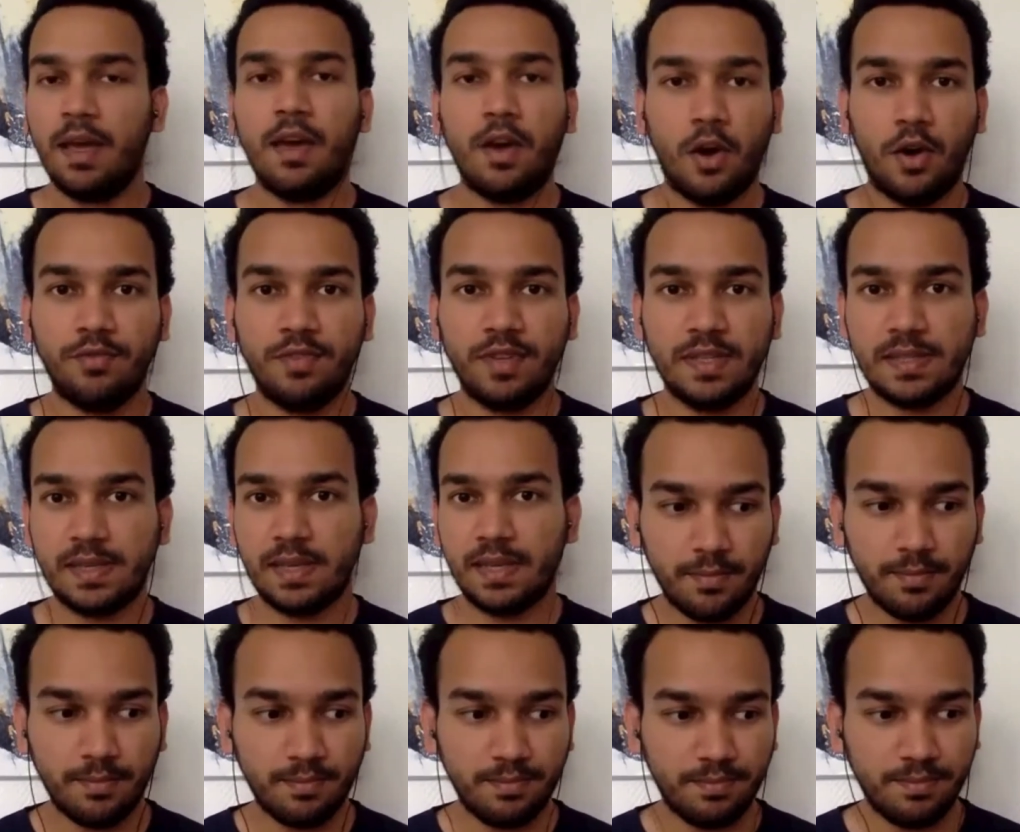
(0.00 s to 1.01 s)

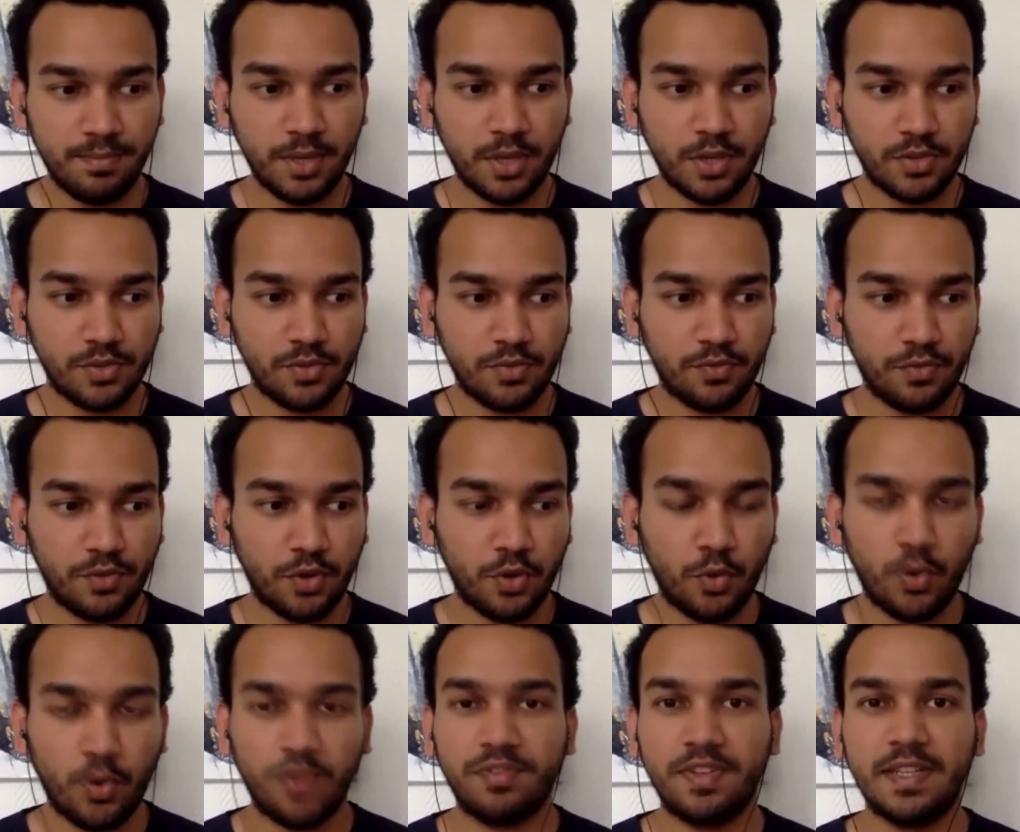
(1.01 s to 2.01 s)
Obviously, because of, you know,
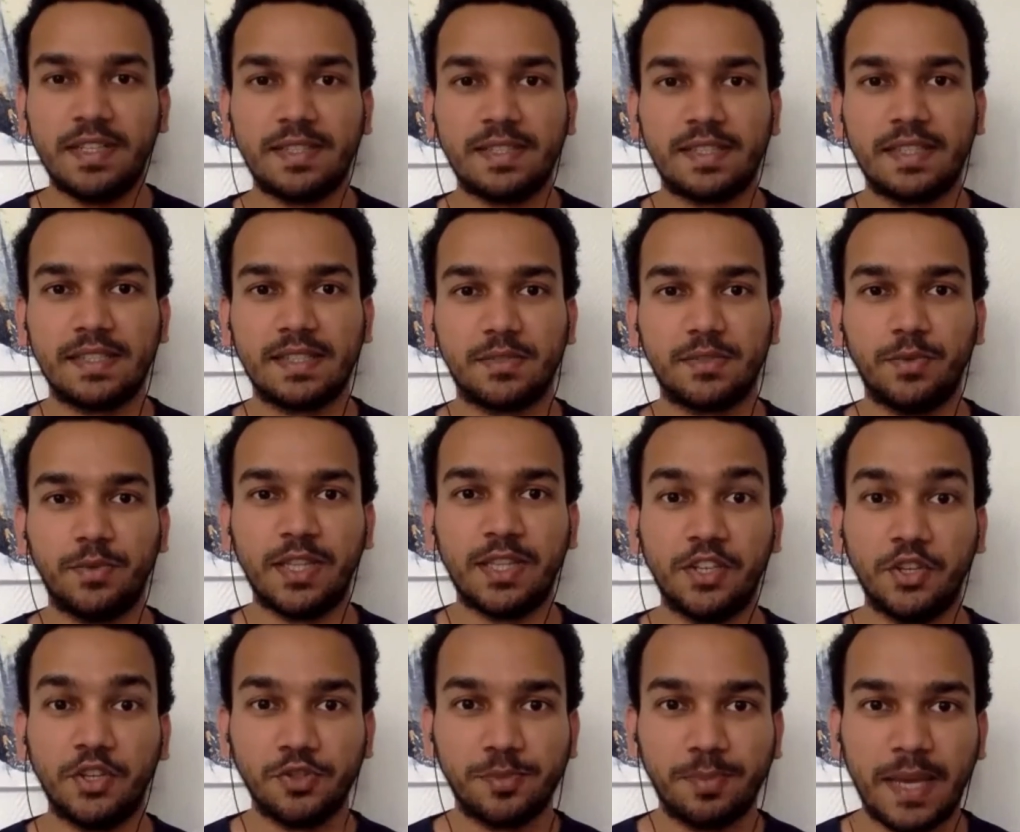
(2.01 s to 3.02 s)
what we discussed with
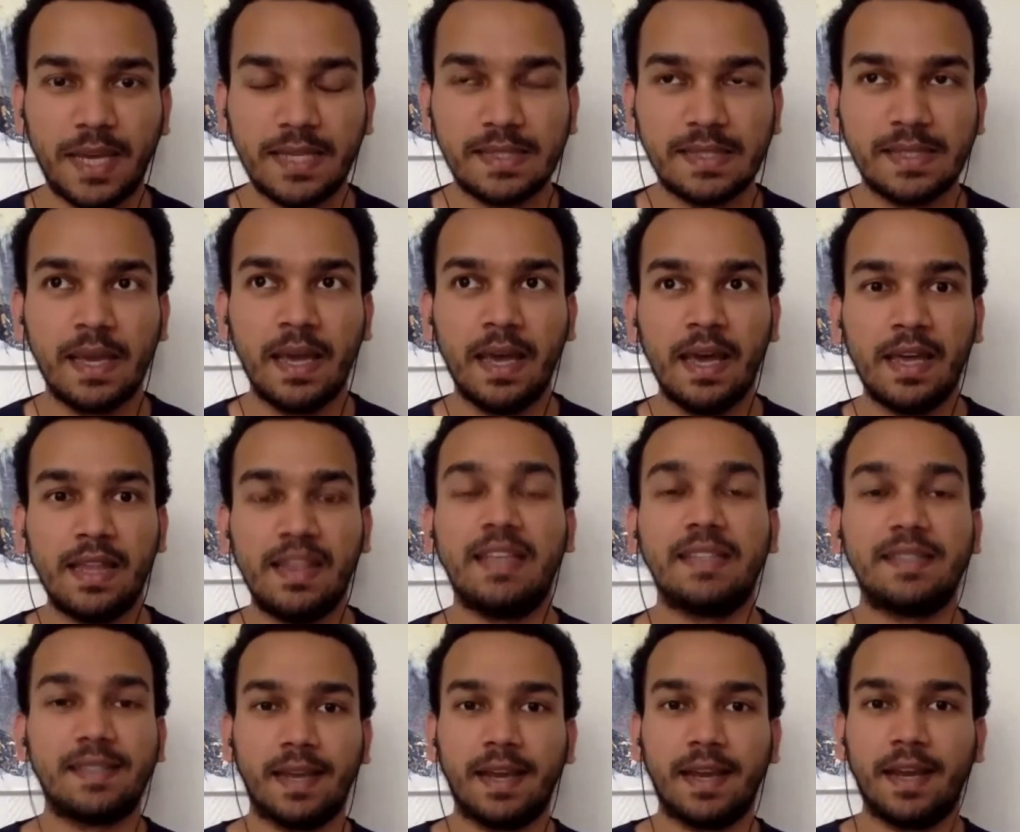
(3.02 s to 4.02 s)
new space,
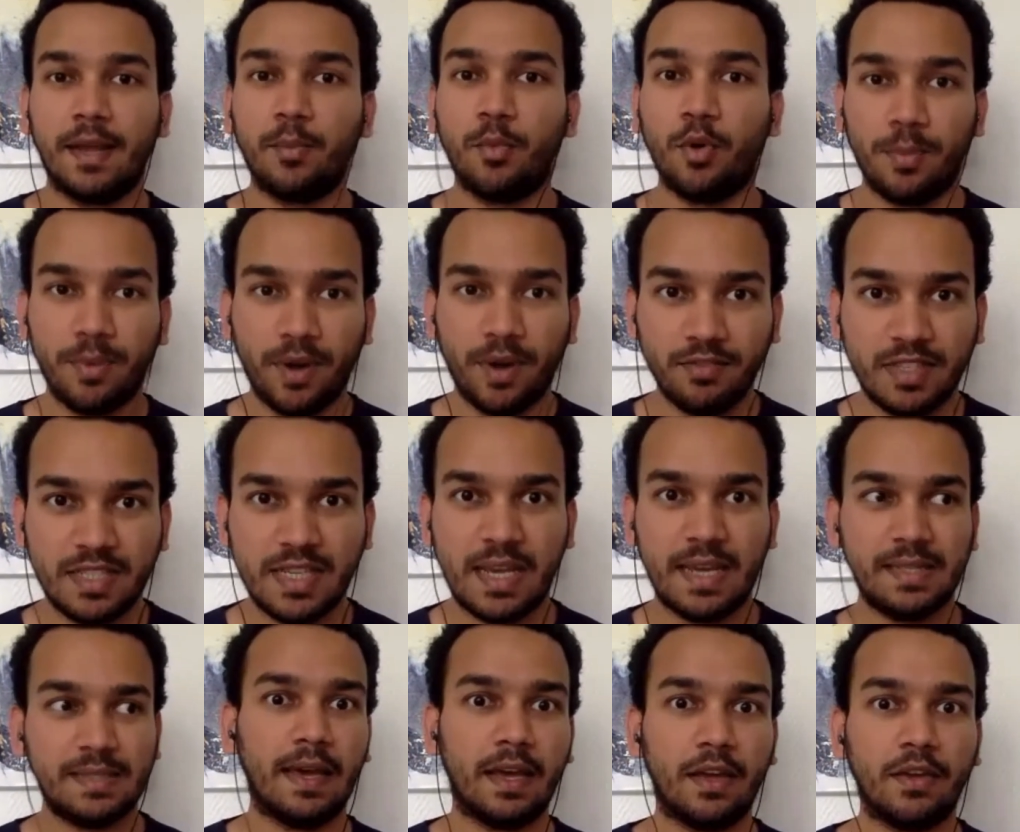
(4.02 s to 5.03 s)
things are getting more
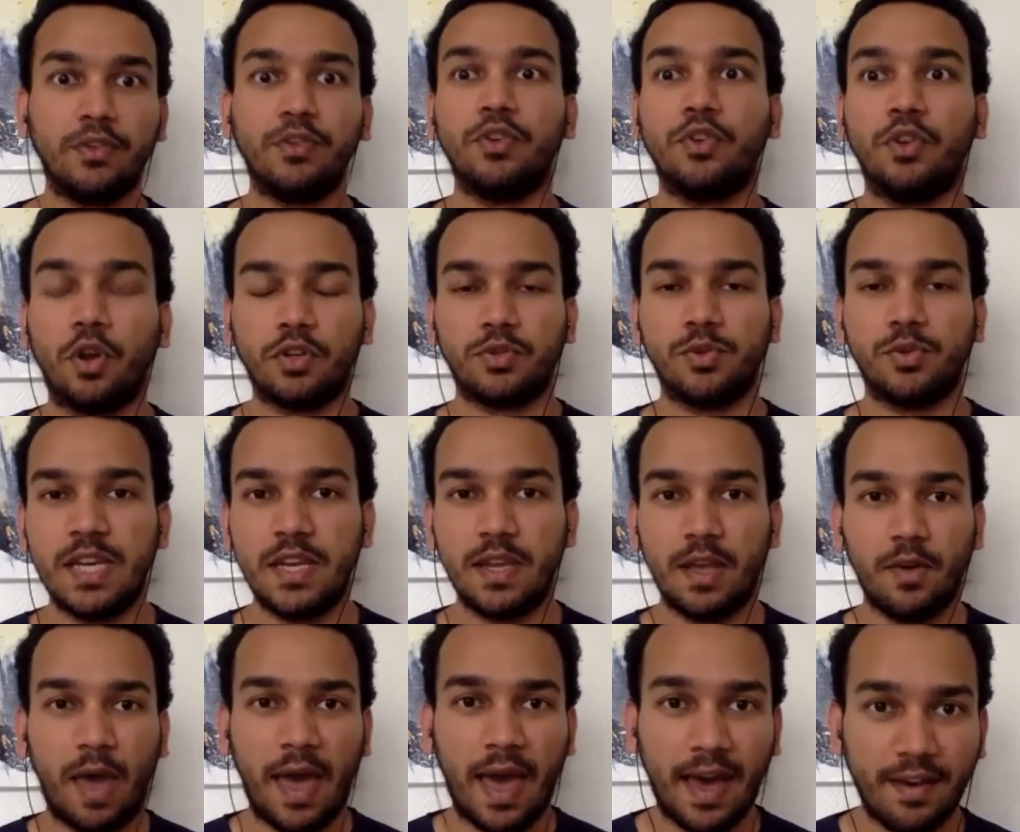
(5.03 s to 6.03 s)
privatized. You not only
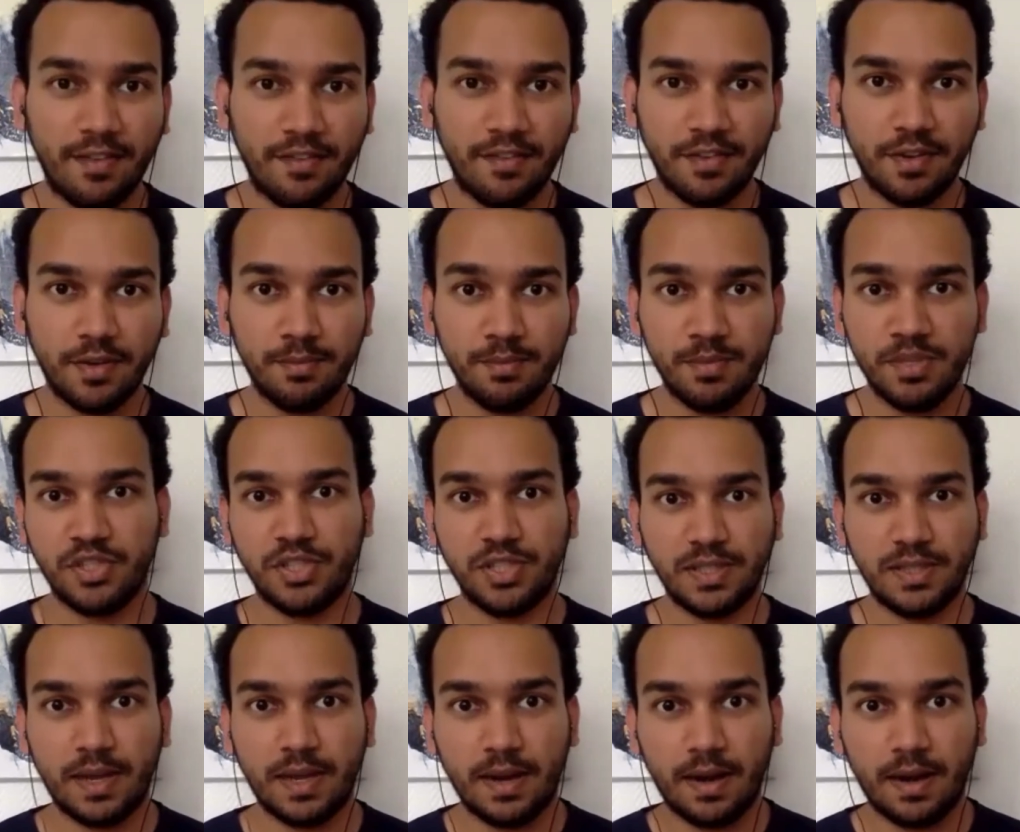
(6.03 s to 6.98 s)
have missions that are